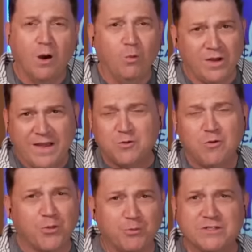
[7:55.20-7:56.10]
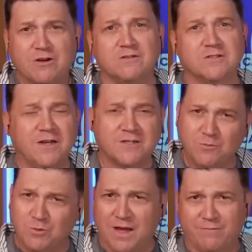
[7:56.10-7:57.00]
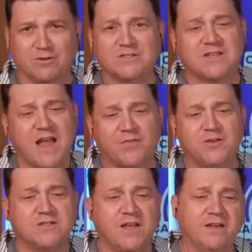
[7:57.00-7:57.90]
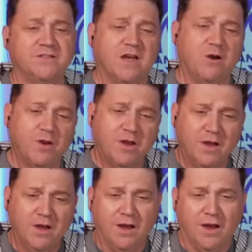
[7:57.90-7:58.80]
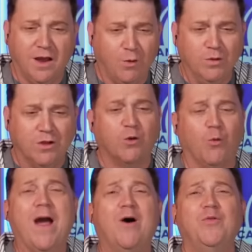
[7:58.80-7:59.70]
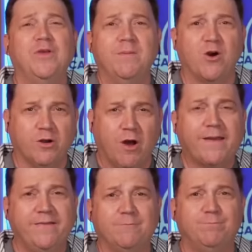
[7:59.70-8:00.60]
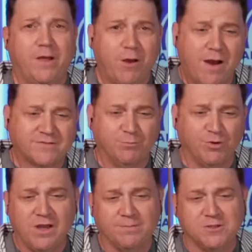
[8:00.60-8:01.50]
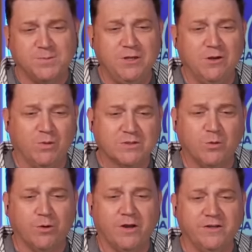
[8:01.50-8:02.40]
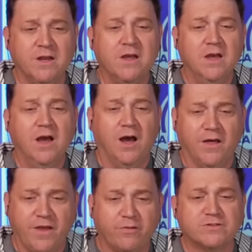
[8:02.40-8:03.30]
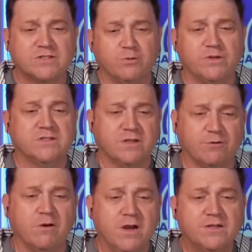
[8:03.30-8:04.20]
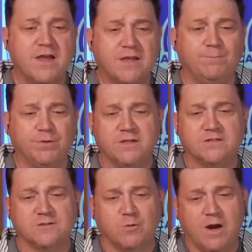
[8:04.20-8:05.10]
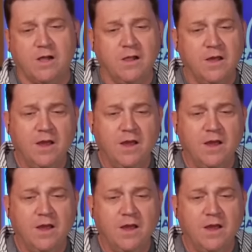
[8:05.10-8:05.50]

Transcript: we'll get to our 3-star selection. We'll have our stat that stands out. We'll look around the American Hockey League playoffs and bring you up to speed on what's going on in the other series that are taking place as well.